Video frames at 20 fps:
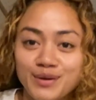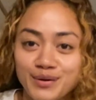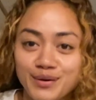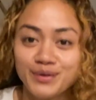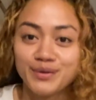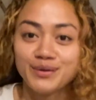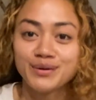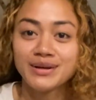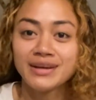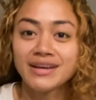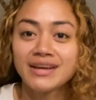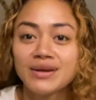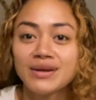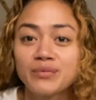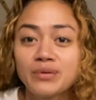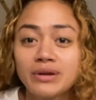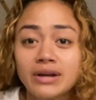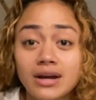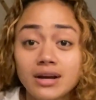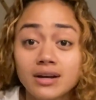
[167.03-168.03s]
Okay,
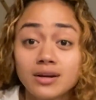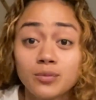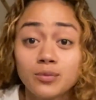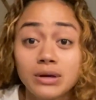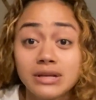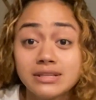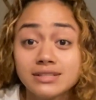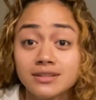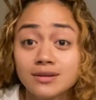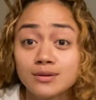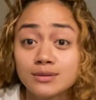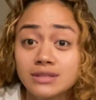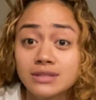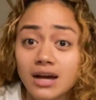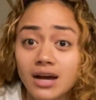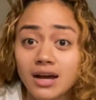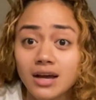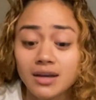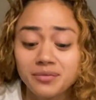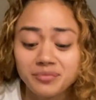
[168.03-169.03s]
we're not gonna waste no
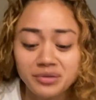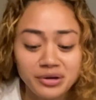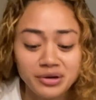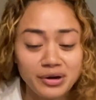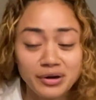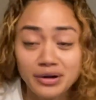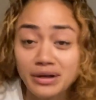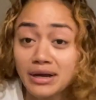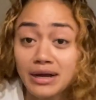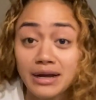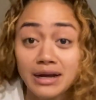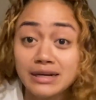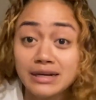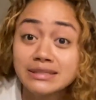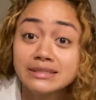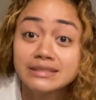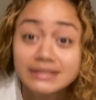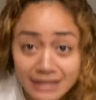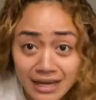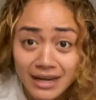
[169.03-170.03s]
time. I got it
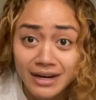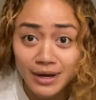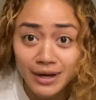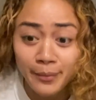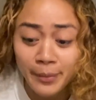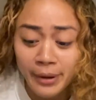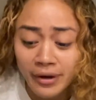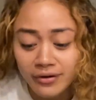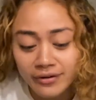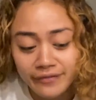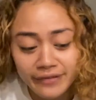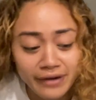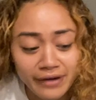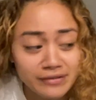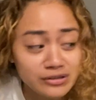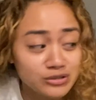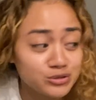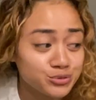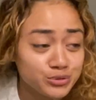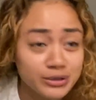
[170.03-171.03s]
set up. I don't even have a
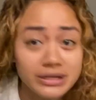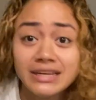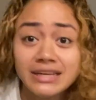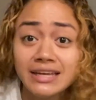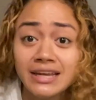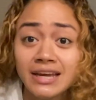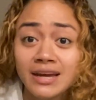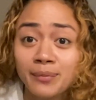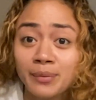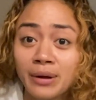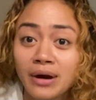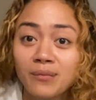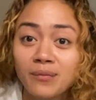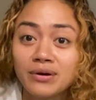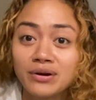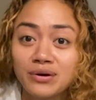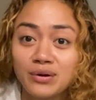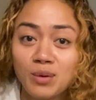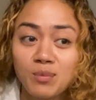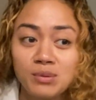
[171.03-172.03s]
drink yet, but I want
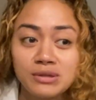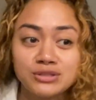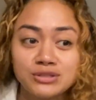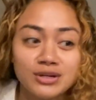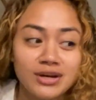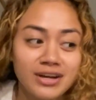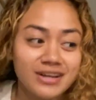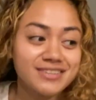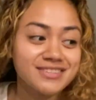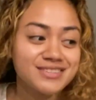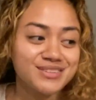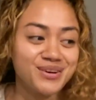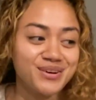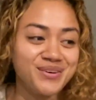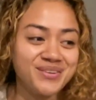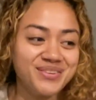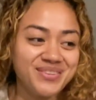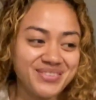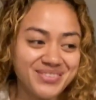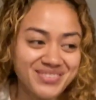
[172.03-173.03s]
her to try it.
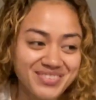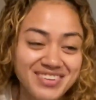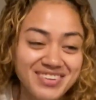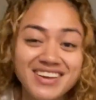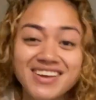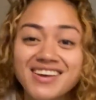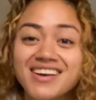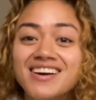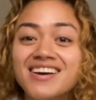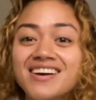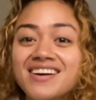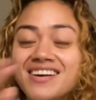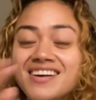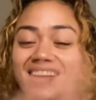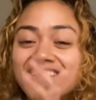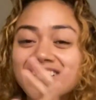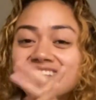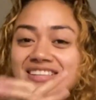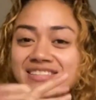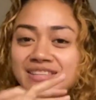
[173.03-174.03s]
So
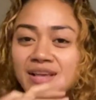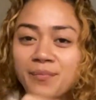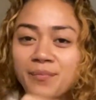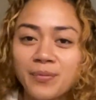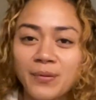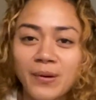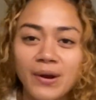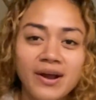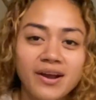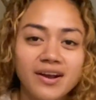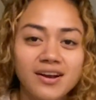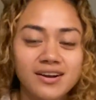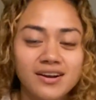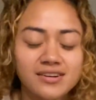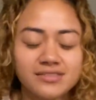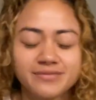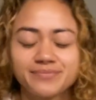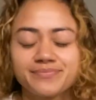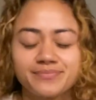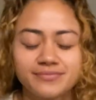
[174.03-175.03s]
let's say a prayer.
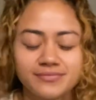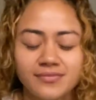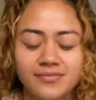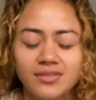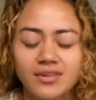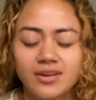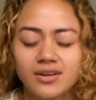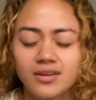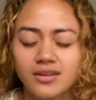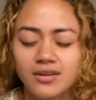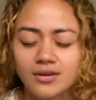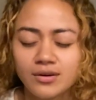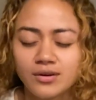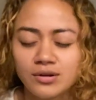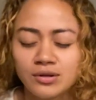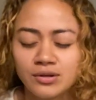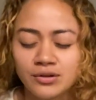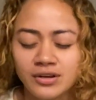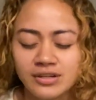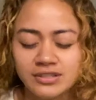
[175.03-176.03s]
Oh,
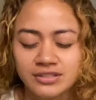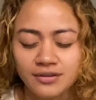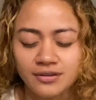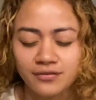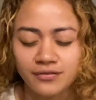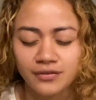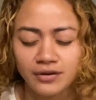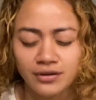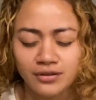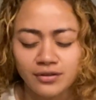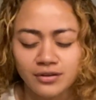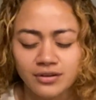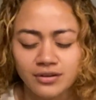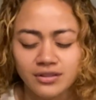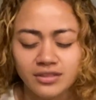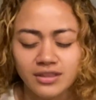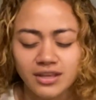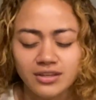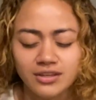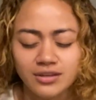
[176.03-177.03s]
dear Christian Father,
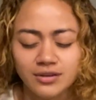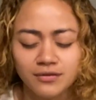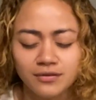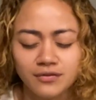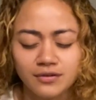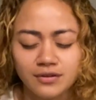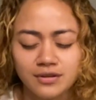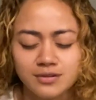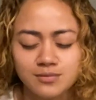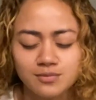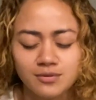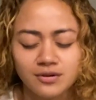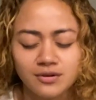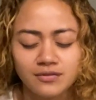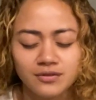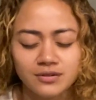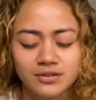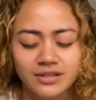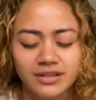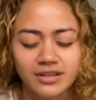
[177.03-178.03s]
thank you for this
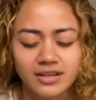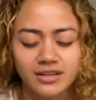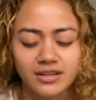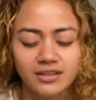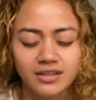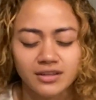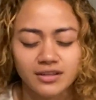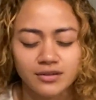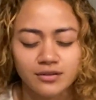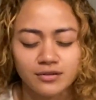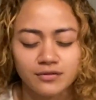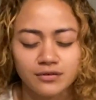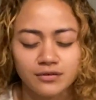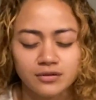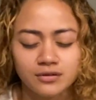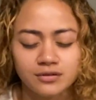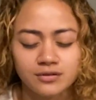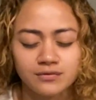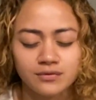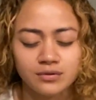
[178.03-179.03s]
beautiful day. Thank you for
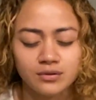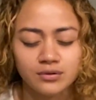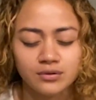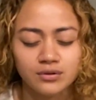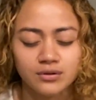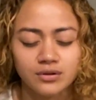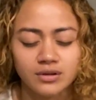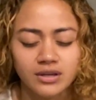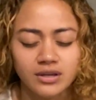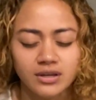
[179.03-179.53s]
this food.